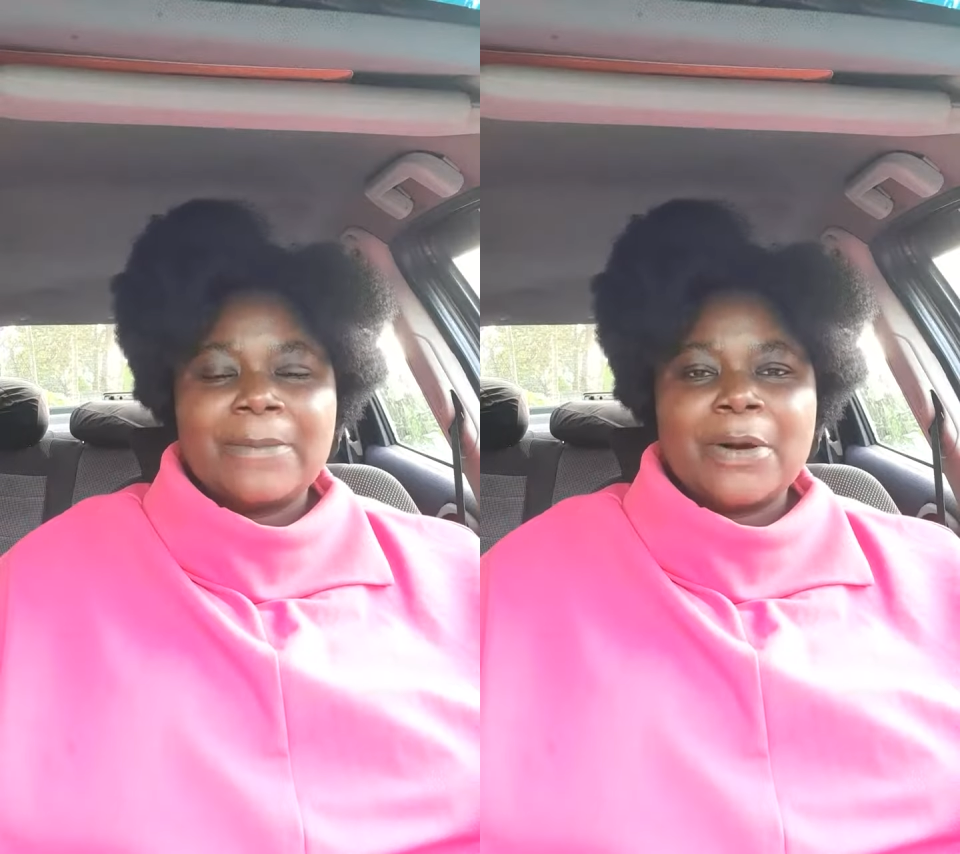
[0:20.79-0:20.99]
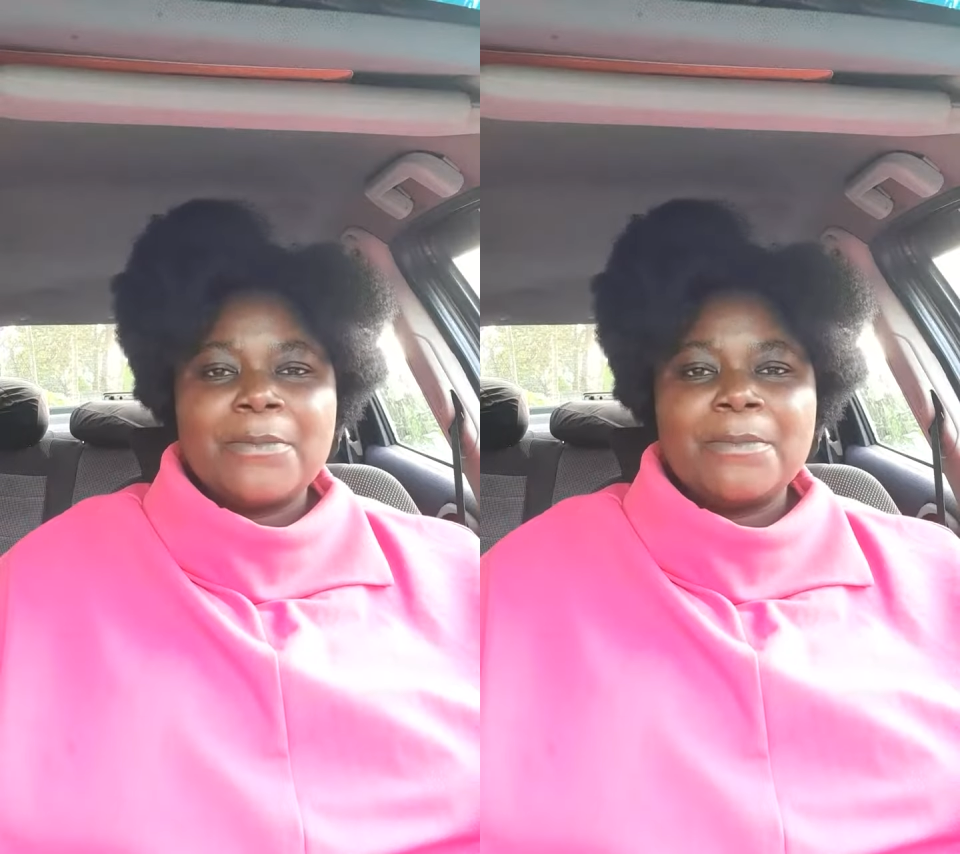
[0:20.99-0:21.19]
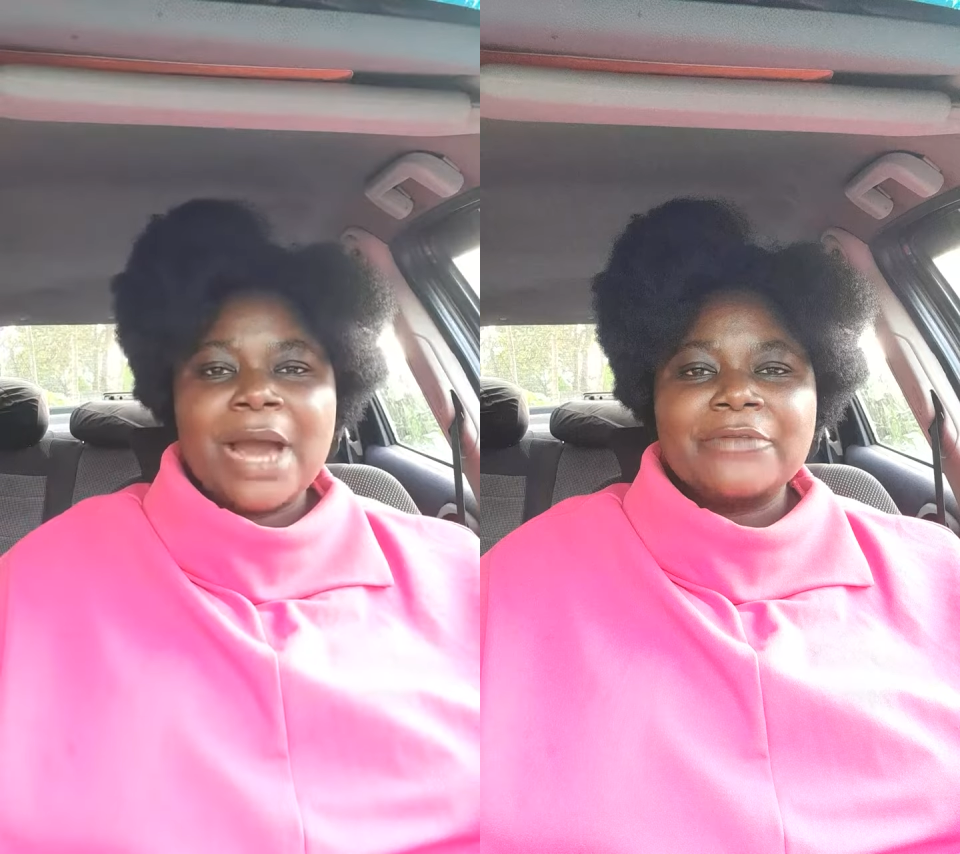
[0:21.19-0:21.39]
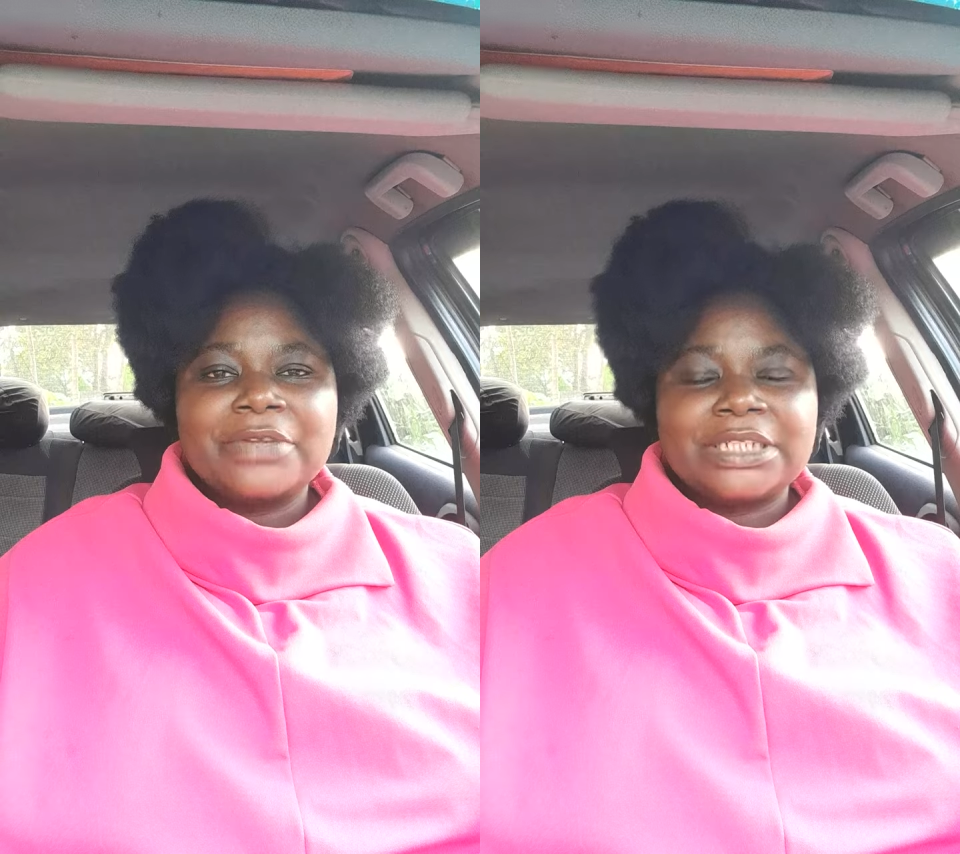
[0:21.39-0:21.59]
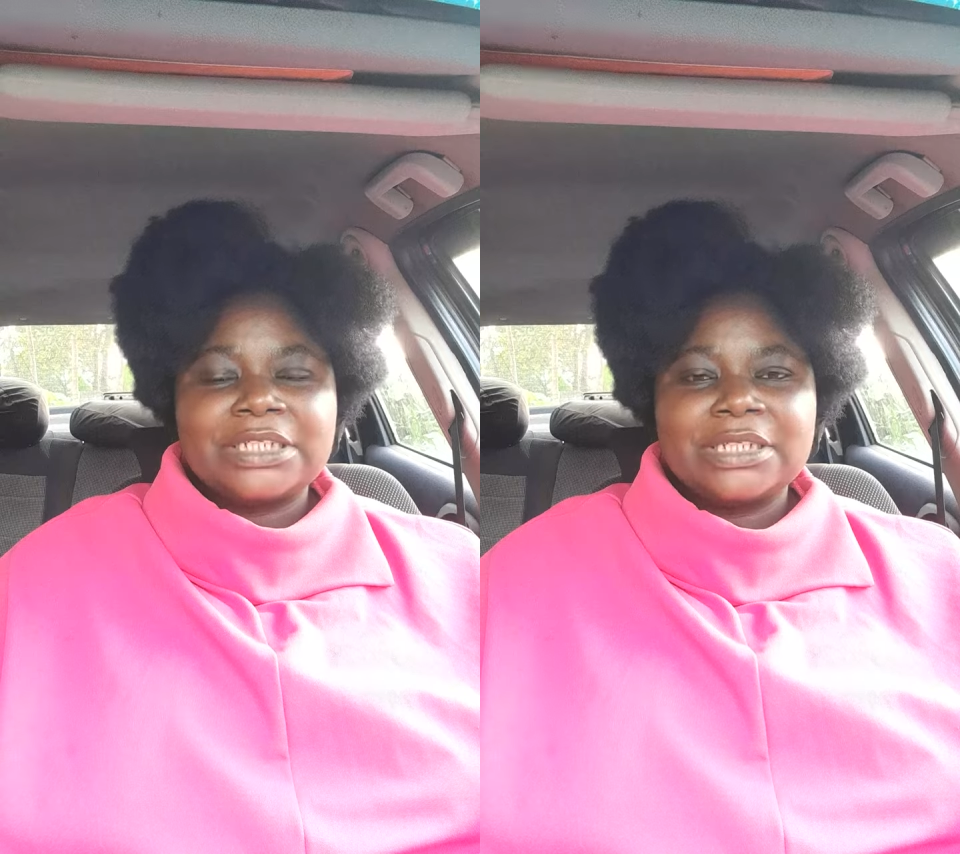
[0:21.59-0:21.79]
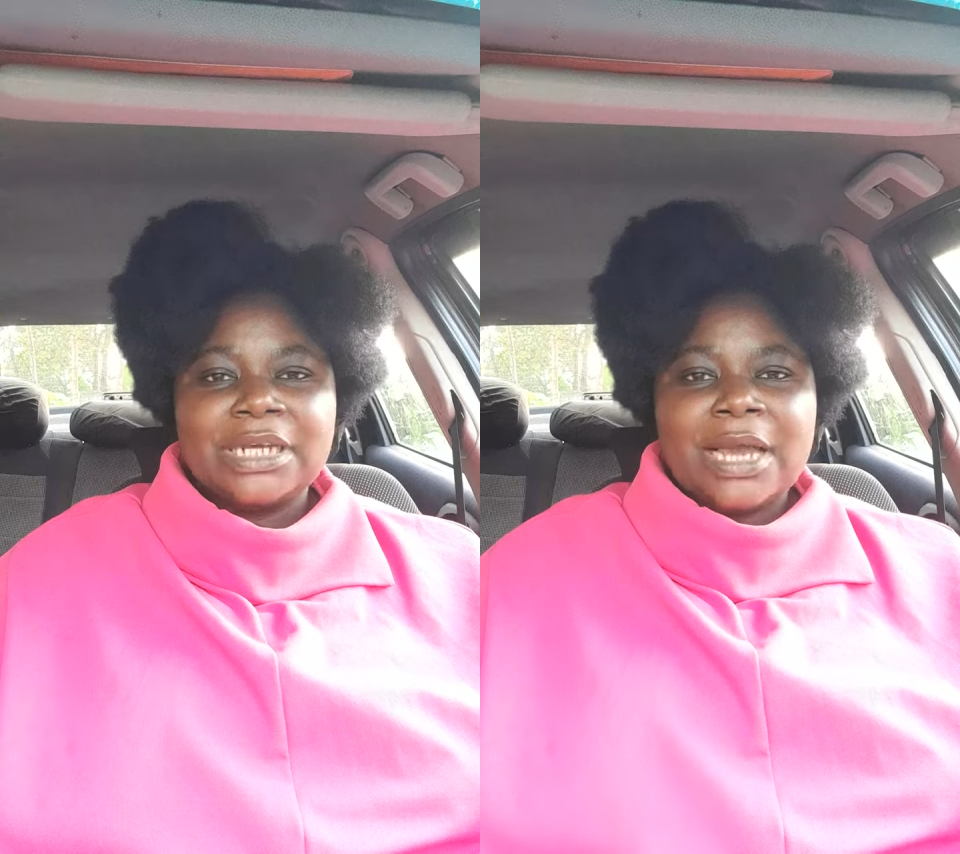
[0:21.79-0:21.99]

about marriage,